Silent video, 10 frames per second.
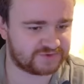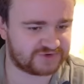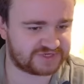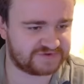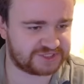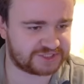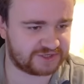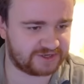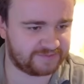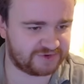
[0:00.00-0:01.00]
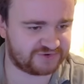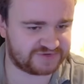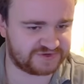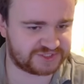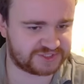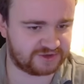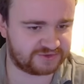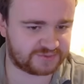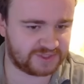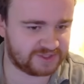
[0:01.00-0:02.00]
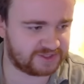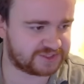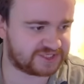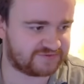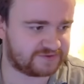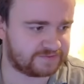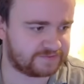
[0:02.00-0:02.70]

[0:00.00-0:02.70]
to trash Fisher Tiger? I might trash Fisher Tiger as well and go 7.